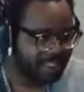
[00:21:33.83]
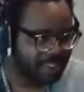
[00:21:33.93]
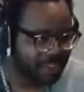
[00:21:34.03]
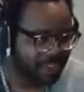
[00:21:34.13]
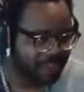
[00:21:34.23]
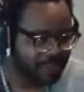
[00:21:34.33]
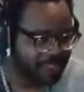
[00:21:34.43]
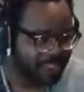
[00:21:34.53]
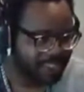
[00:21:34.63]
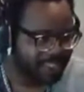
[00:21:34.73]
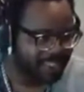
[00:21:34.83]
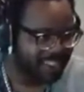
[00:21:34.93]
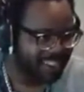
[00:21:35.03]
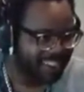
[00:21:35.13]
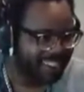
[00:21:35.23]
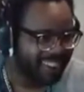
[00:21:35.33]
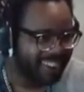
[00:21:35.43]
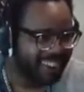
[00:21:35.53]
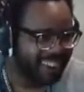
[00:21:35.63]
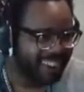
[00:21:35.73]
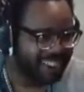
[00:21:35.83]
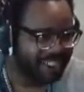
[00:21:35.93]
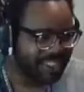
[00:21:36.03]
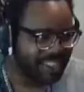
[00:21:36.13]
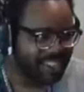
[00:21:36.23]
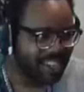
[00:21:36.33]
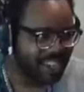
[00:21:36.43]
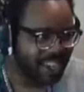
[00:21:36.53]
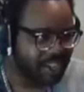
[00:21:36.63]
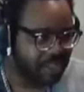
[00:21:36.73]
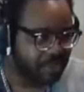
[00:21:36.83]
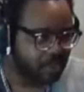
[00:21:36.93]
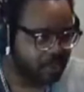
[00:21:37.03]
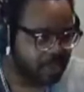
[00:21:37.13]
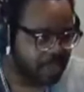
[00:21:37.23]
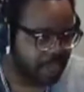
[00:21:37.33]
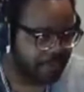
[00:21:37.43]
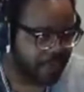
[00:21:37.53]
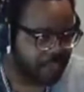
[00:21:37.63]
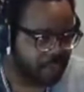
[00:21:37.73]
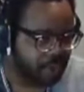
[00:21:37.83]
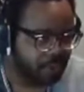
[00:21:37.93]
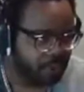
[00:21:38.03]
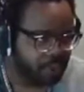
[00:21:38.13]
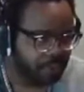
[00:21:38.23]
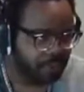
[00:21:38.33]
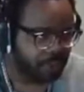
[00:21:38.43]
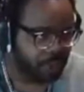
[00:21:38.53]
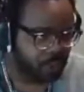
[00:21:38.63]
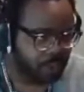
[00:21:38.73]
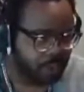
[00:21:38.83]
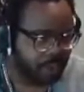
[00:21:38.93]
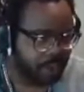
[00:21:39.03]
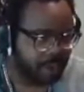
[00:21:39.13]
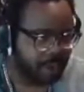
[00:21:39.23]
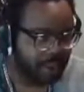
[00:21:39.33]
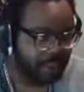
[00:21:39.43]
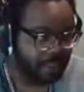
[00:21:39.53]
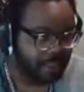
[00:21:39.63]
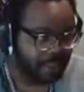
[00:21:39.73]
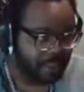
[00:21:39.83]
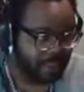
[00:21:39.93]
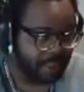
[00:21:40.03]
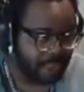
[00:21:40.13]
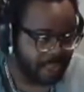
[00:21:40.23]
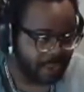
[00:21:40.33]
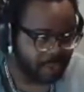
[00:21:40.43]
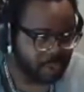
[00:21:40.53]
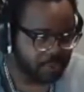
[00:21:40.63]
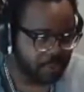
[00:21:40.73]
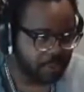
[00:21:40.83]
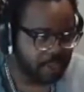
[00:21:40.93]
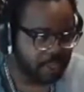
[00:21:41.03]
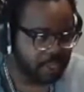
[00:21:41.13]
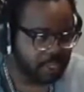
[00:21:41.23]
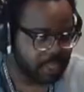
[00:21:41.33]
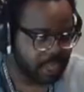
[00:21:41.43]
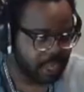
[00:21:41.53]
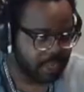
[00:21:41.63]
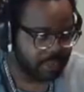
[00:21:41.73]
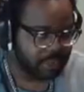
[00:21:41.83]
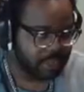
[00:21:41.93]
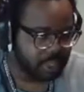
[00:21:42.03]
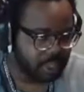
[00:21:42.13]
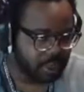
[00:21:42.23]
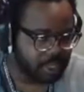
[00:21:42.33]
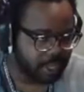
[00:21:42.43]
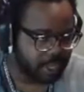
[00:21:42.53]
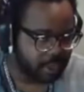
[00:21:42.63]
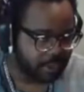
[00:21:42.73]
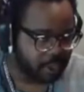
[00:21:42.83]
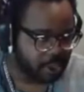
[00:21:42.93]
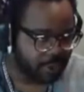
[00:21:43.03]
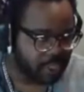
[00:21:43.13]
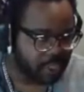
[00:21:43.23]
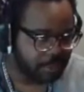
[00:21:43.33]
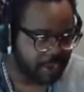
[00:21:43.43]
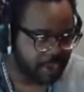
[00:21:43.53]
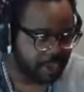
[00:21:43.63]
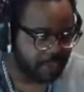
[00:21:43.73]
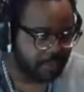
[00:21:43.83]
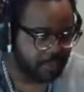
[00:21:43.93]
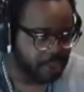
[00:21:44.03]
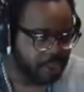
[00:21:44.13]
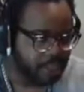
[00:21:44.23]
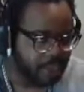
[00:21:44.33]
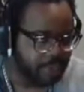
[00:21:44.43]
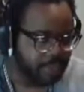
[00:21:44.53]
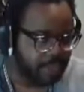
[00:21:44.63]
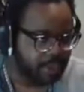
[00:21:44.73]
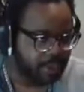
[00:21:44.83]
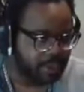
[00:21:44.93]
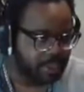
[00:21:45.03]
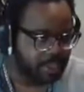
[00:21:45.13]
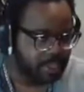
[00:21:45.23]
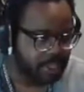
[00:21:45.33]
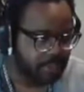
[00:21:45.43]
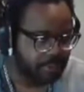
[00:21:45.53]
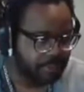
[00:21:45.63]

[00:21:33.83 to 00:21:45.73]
speaking of mistakes. Yeah, so King Zing, he actually moves faster in version 1.1, which is relevant because you do slightly different strats depending on the version that you're playing. So,